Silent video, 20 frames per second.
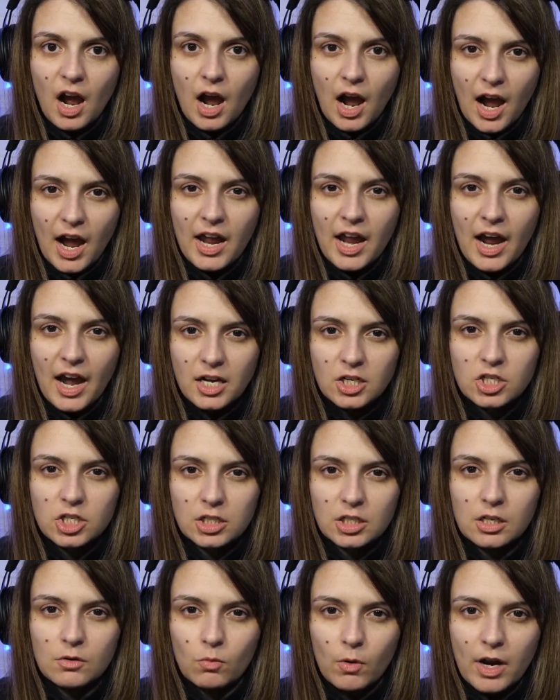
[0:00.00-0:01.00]
I
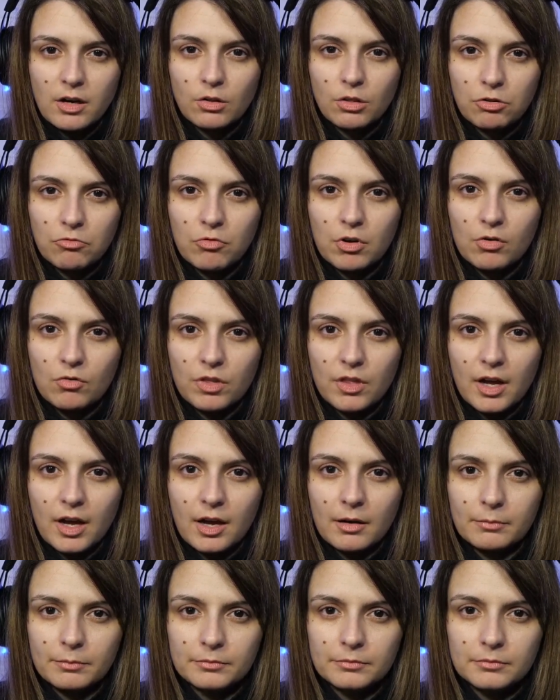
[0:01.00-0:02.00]
actually went through that.